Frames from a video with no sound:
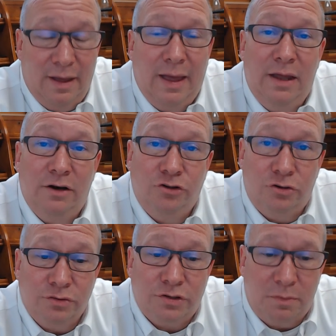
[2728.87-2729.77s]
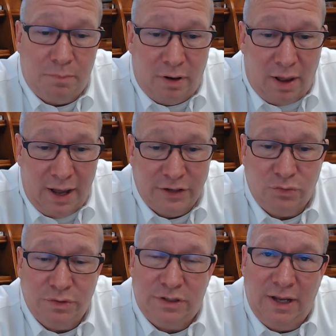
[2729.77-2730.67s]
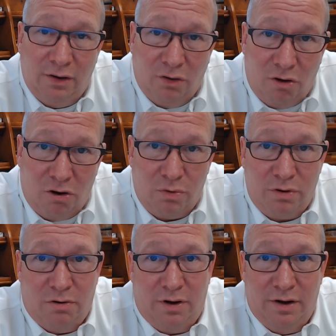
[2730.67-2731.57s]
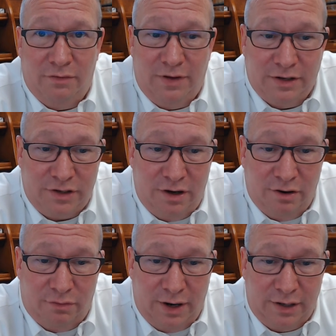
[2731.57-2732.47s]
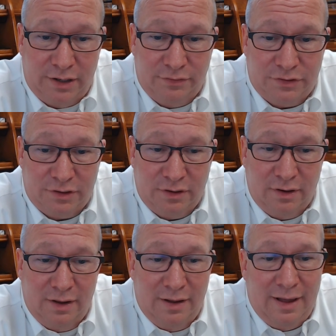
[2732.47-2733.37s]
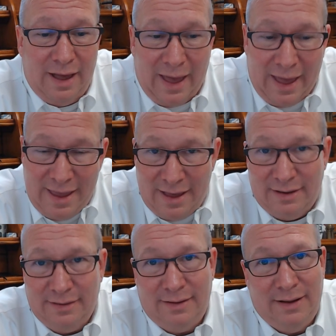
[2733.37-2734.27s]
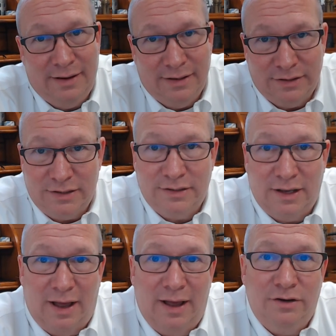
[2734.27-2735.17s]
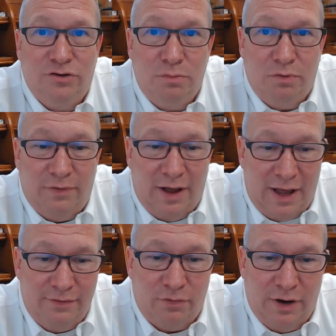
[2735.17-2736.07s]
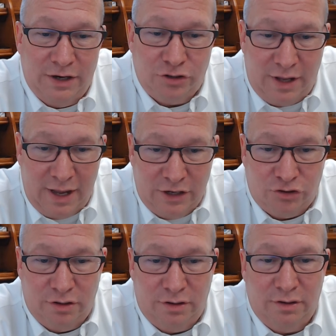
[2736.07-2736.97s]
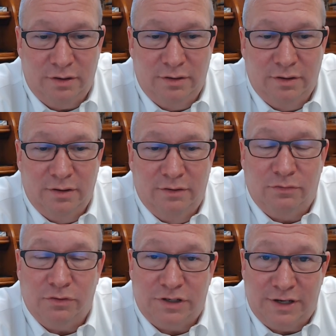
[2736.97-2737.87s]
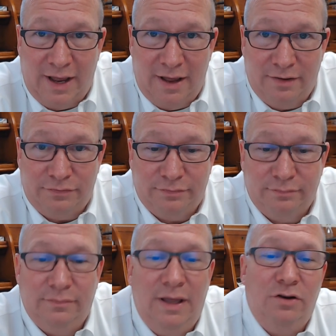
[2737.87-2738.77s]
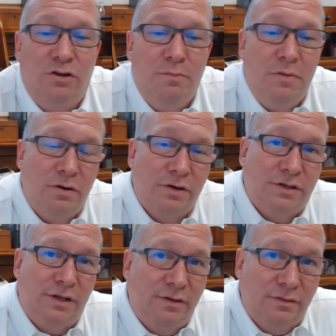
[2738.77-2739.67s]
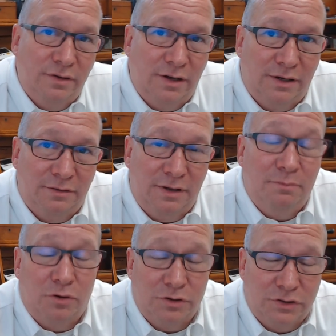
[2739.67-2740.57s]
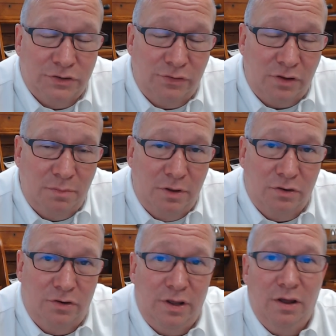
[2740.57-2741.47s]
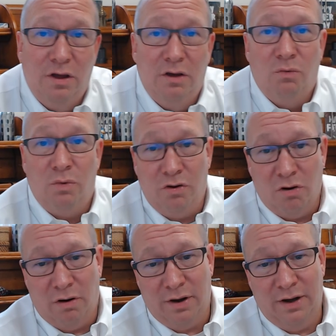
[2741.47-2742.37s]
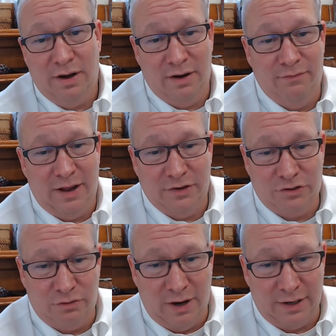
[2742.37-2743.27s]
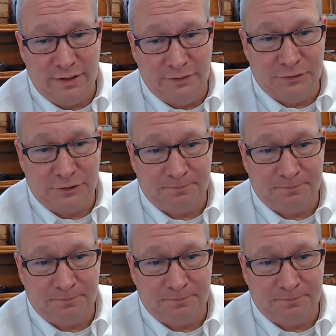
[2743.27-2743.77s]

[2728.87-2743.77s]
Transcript: It ensures compliance with state law regarding advanced care directives, and it is designed to provide for education for staff and community and persons in the community regarding advanced directives.